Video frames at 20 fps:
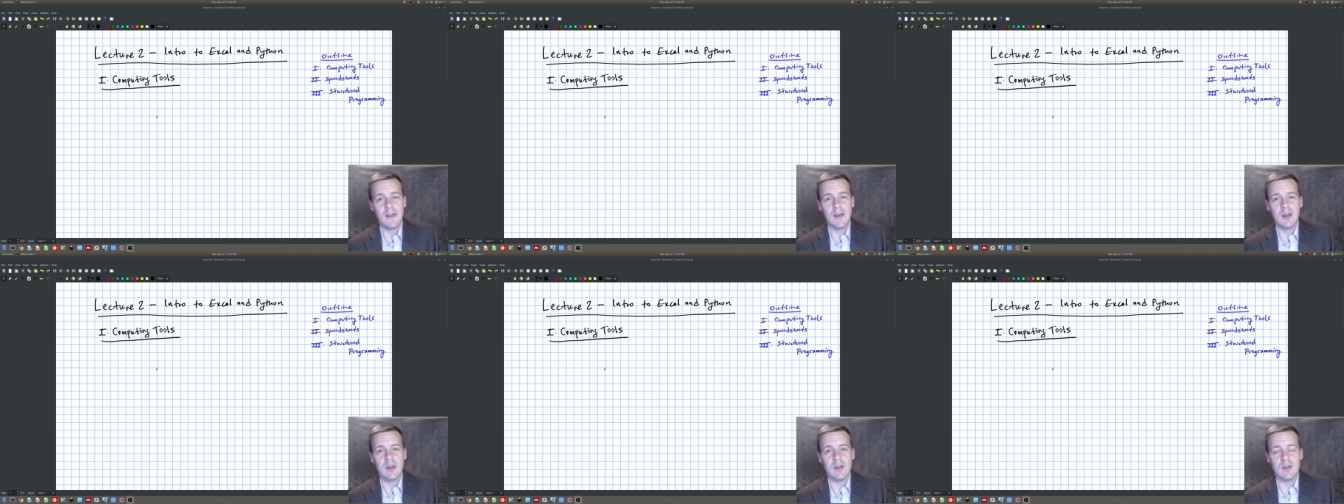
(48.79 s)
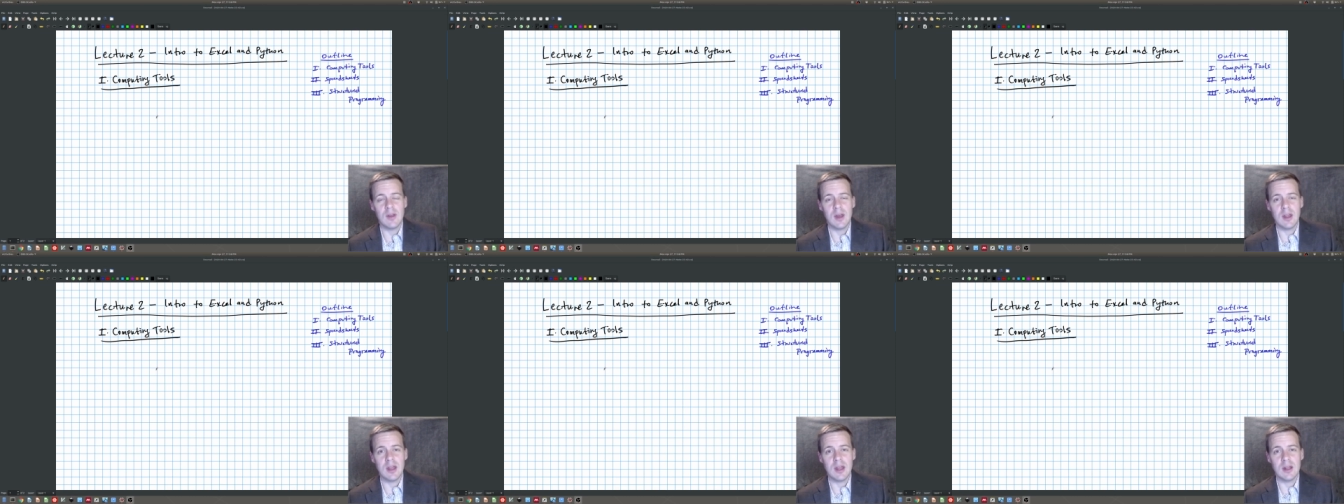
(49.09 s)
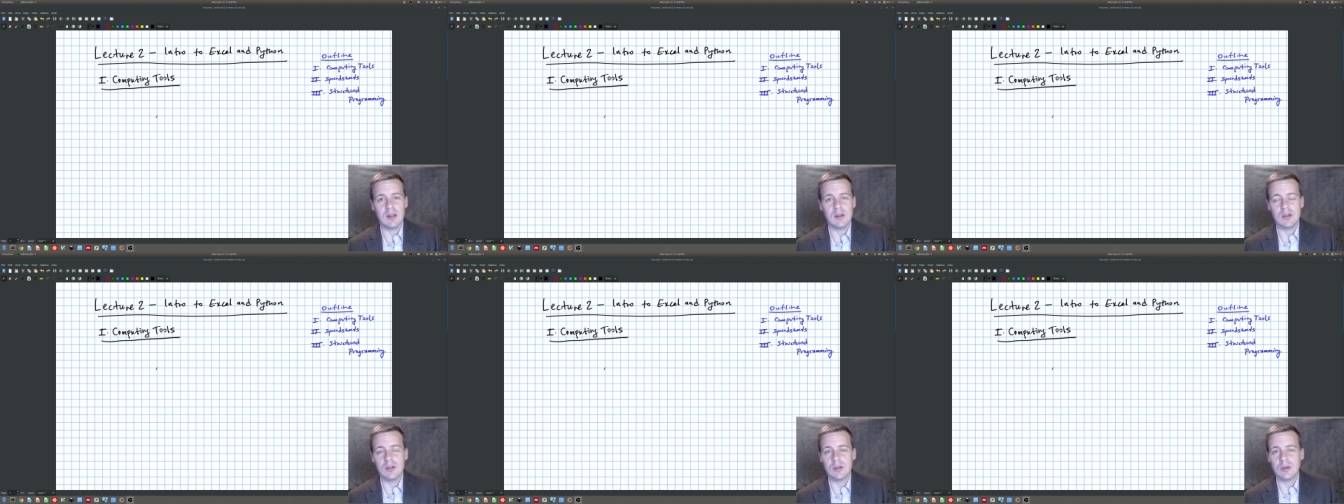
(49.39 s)
that
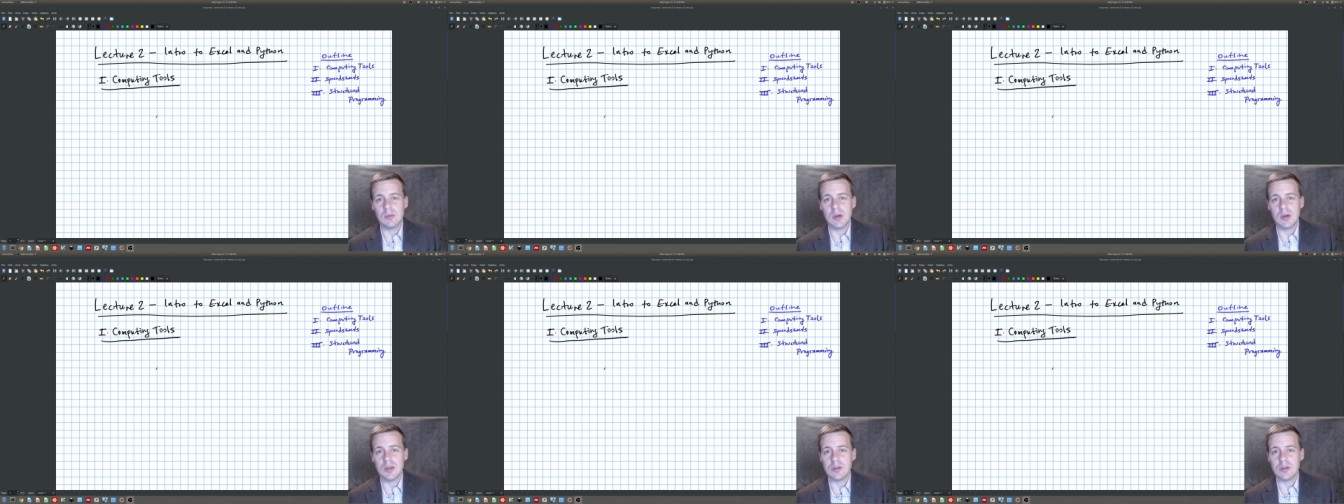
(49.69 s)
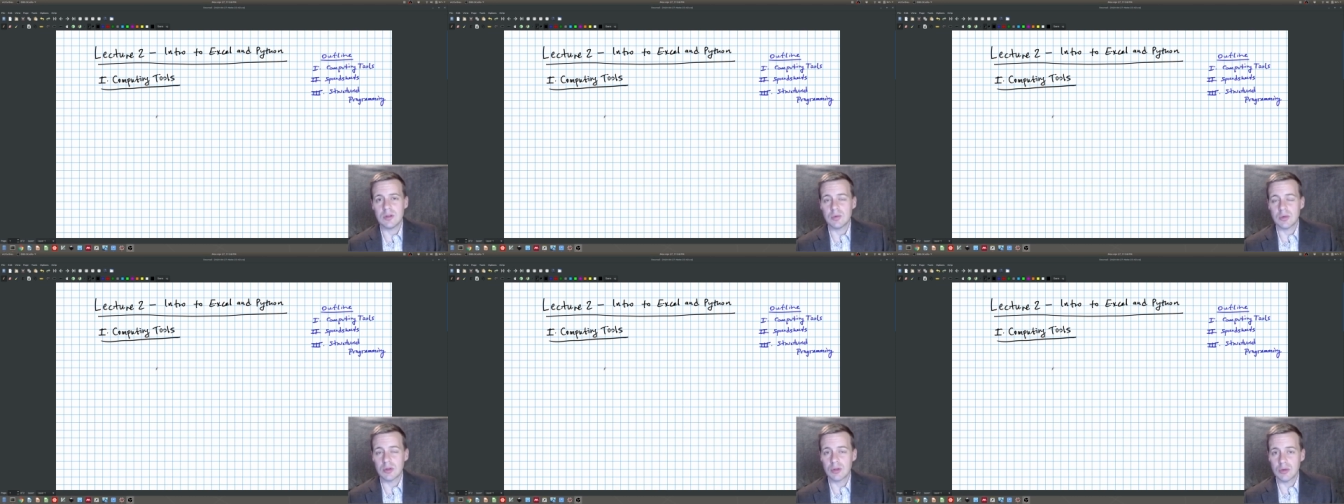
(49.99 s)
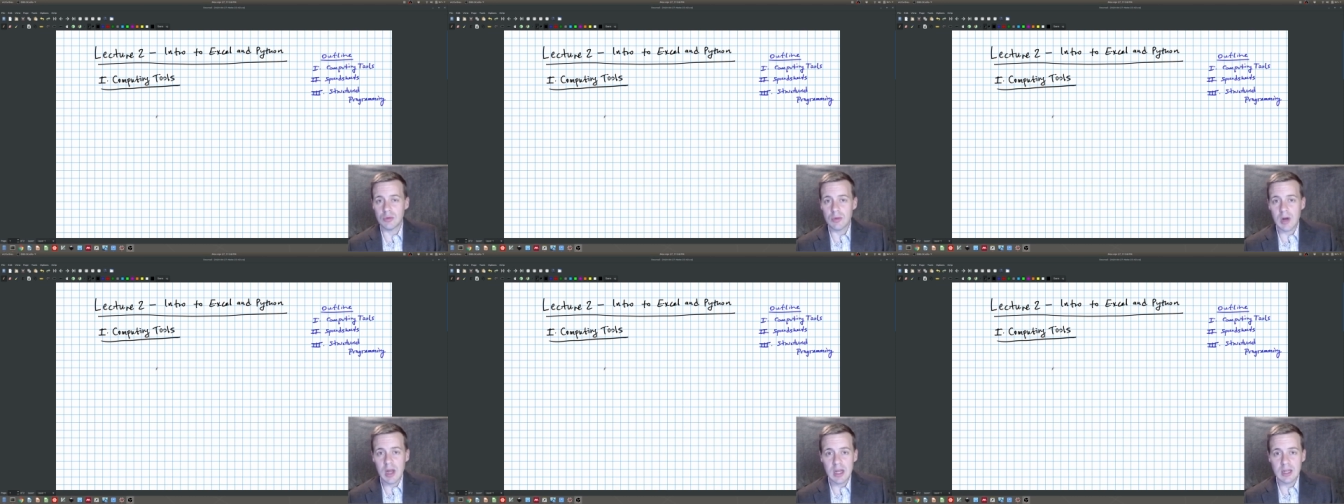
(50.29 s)
analytical methods were
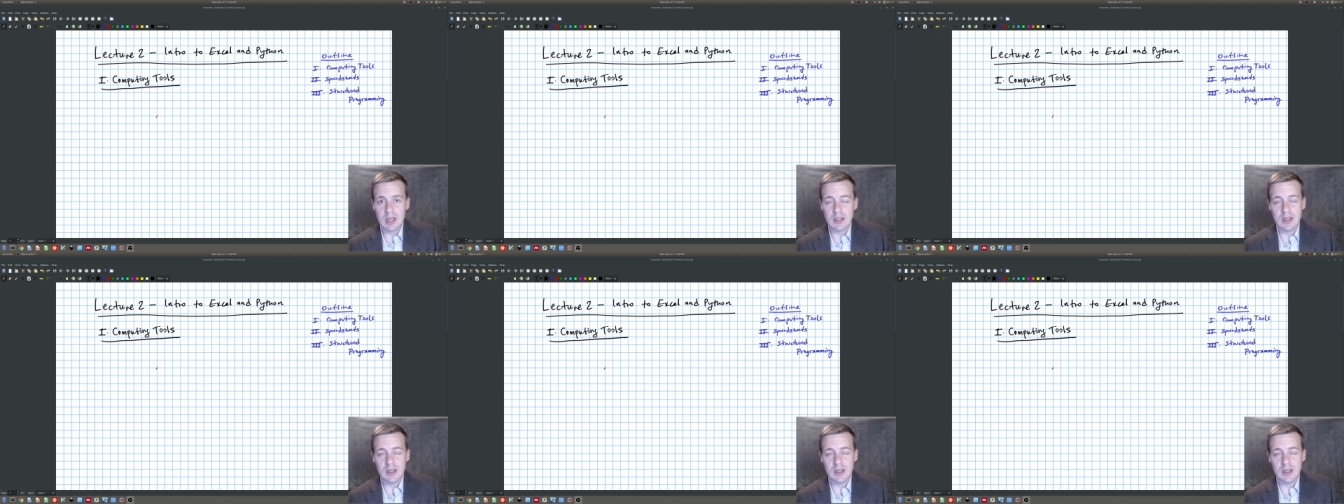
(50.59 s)
great,